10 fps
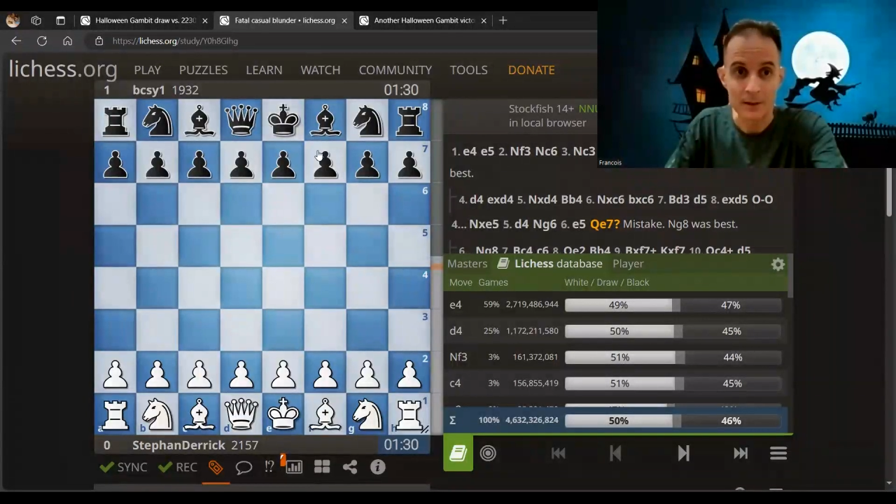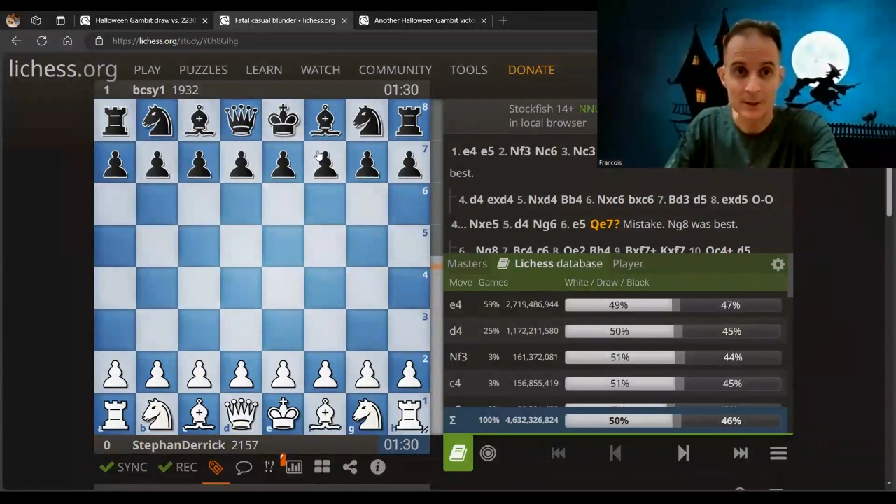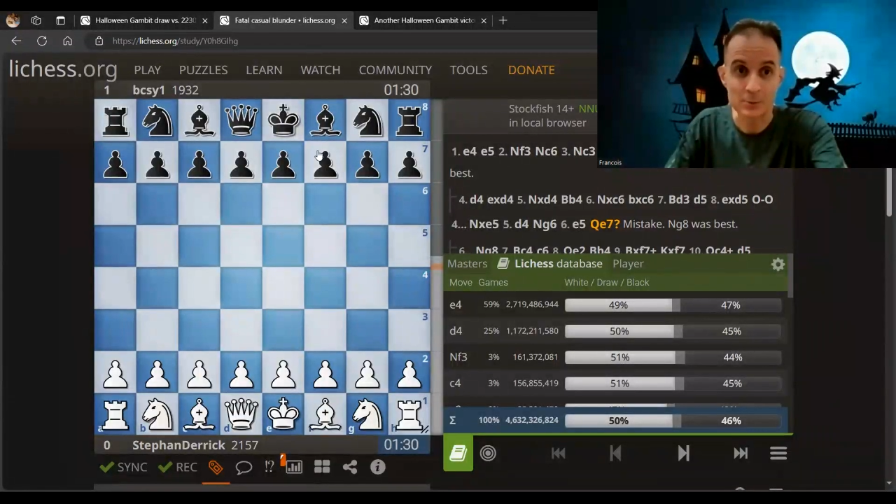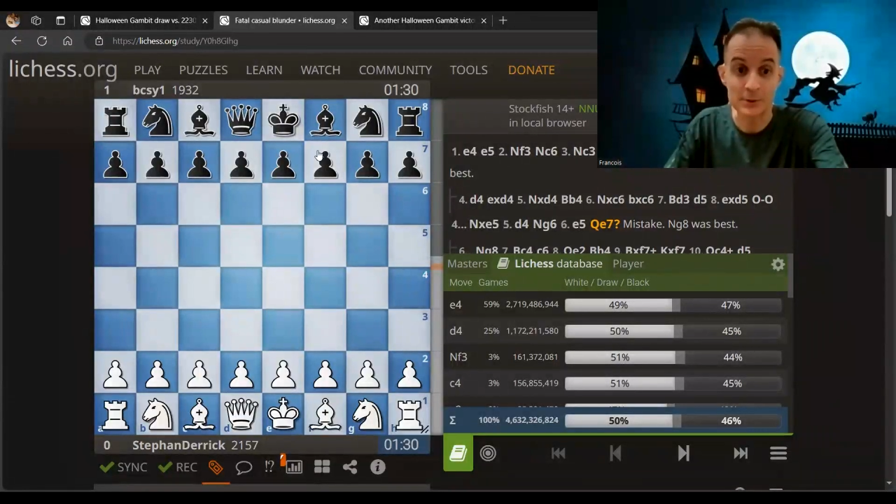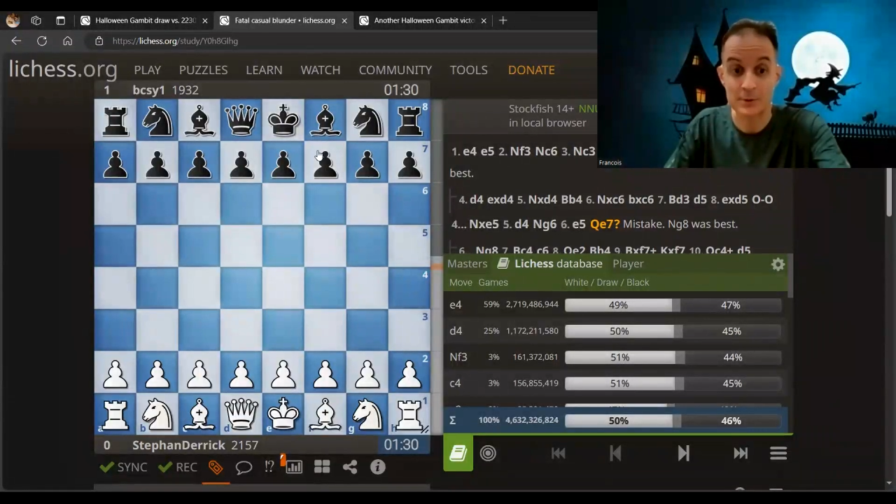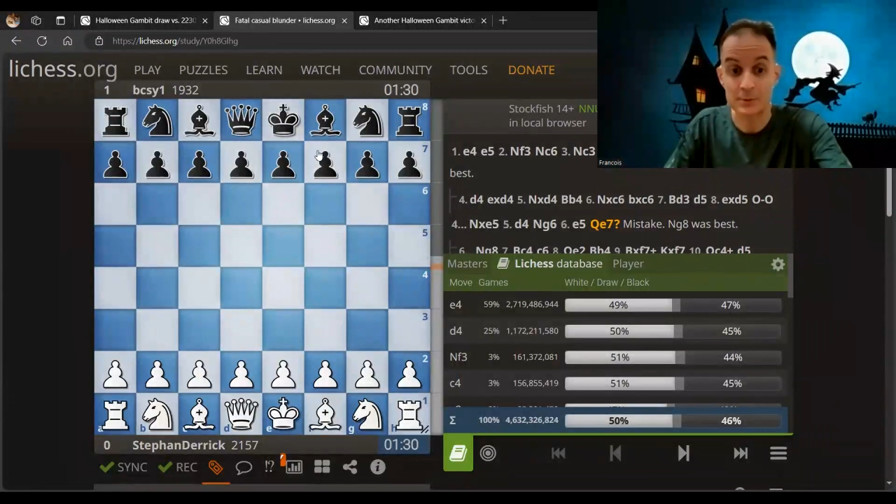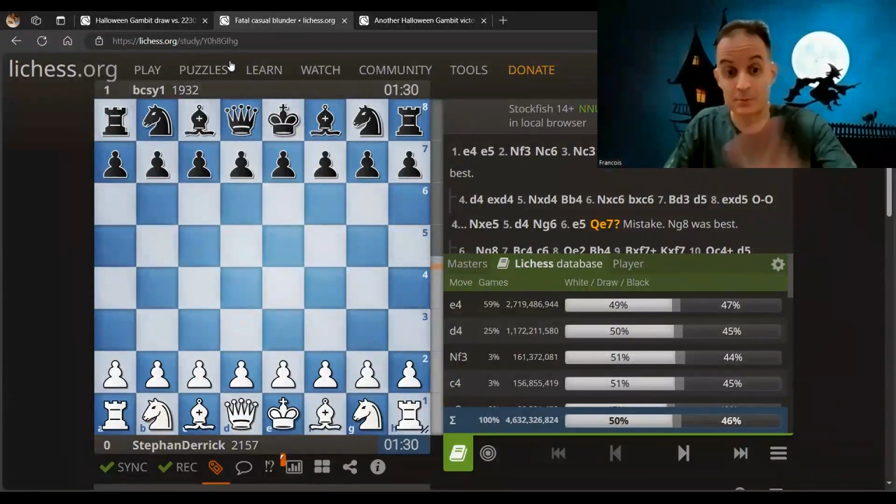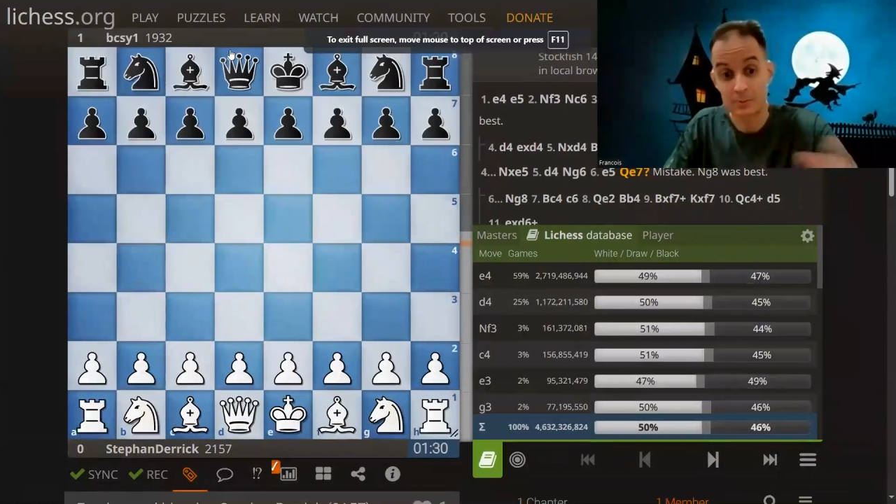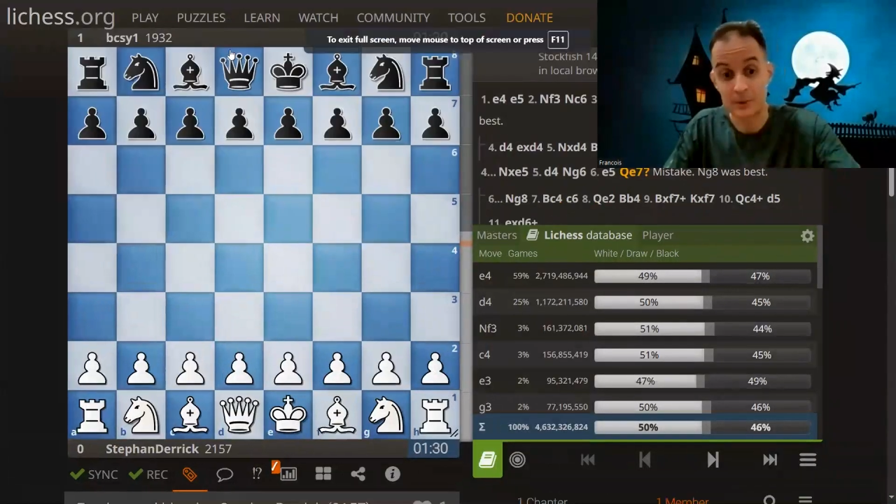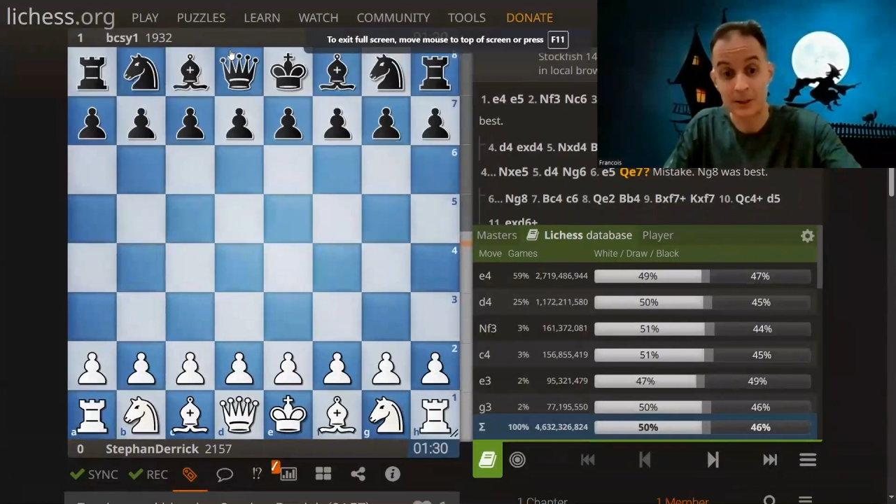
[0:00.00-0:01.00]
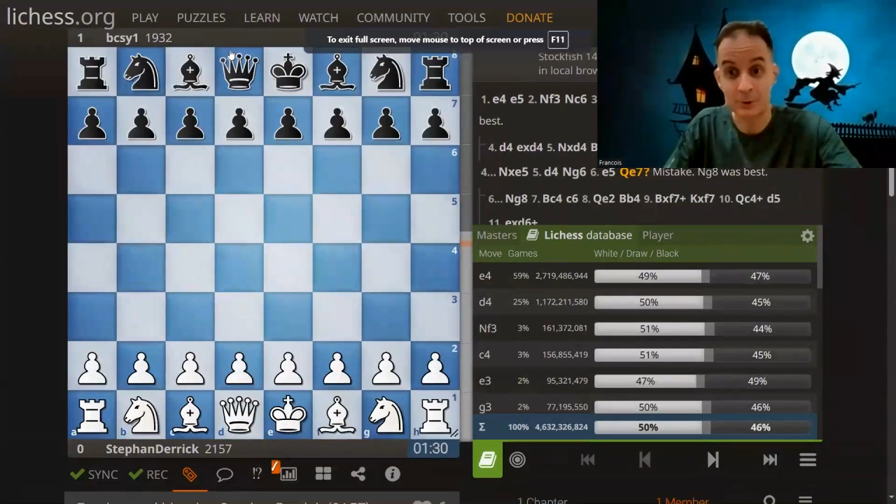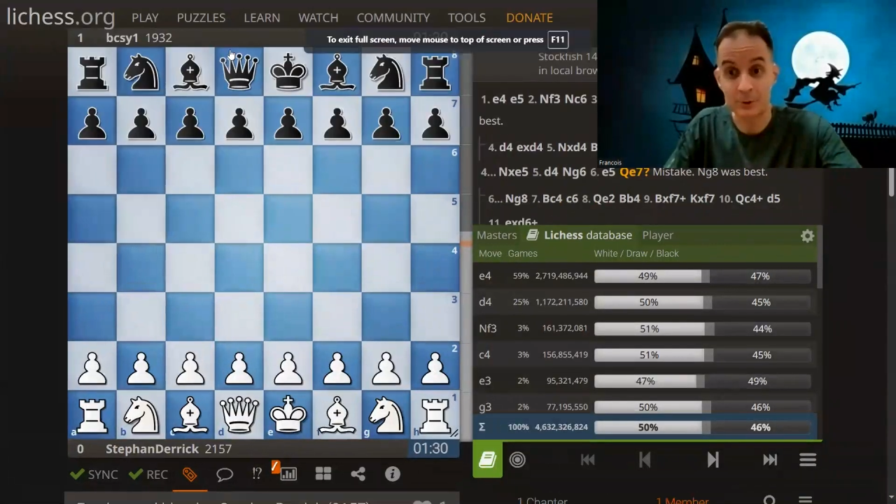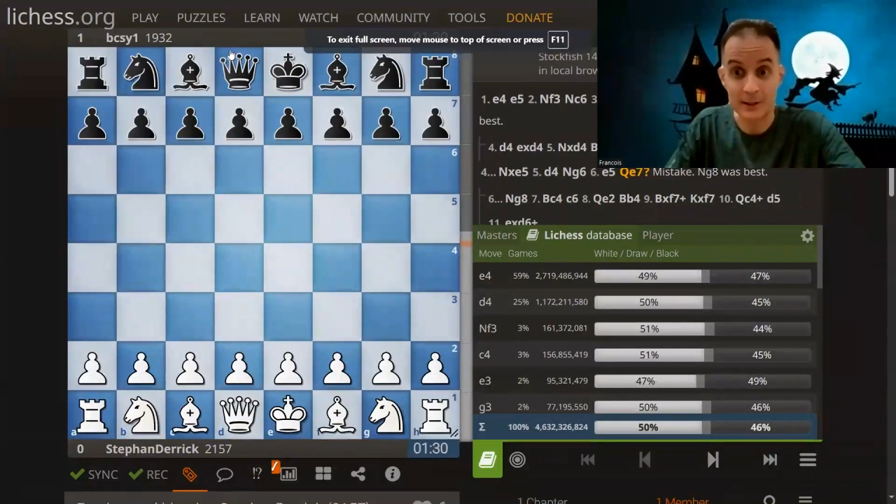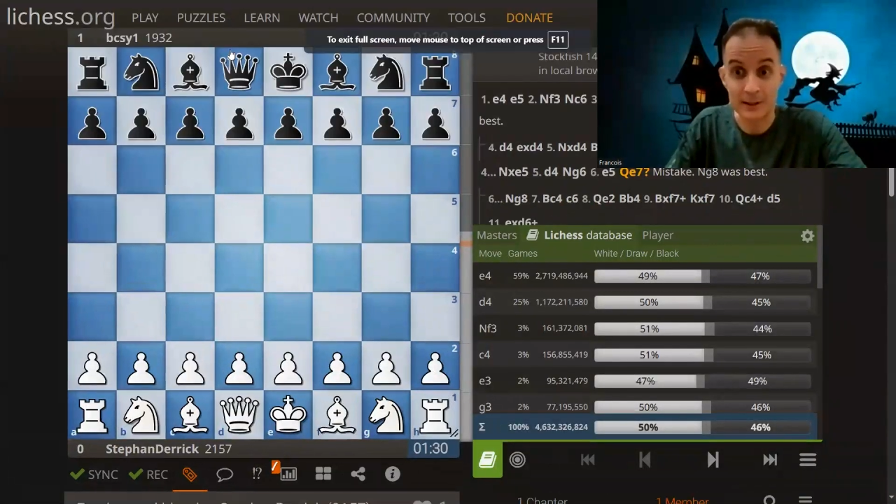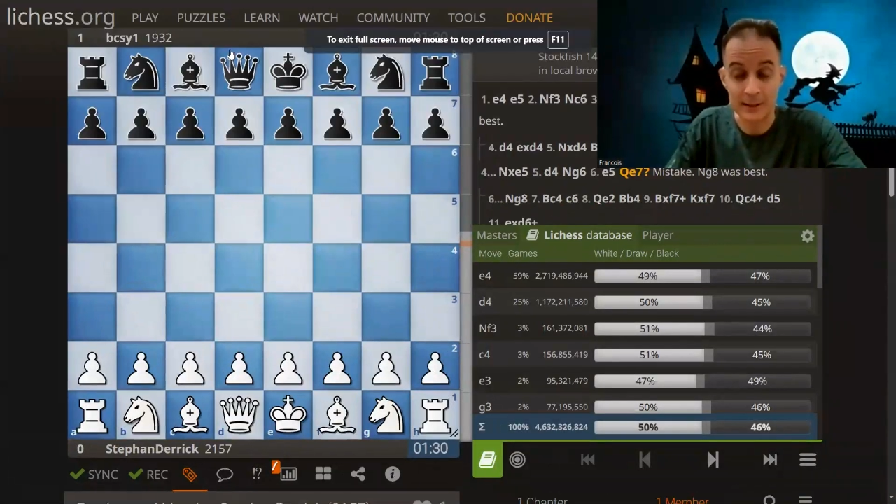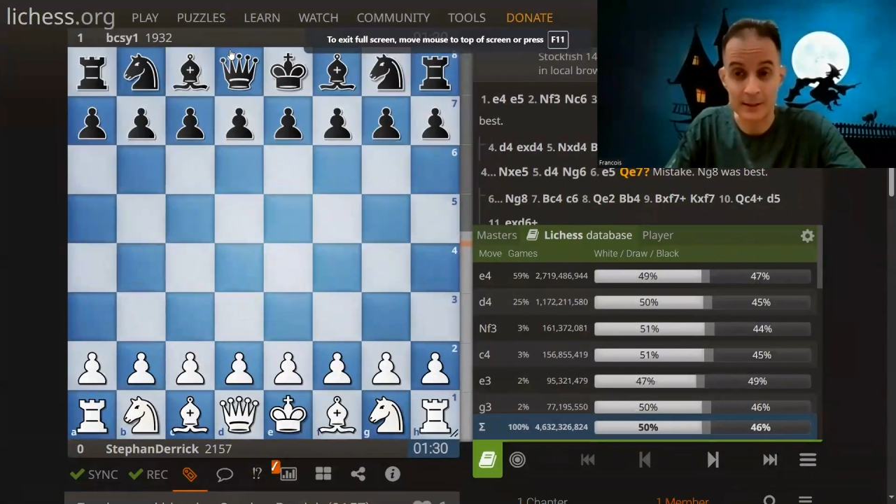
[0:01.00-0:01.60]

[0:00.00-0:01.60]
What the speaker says: This was ironically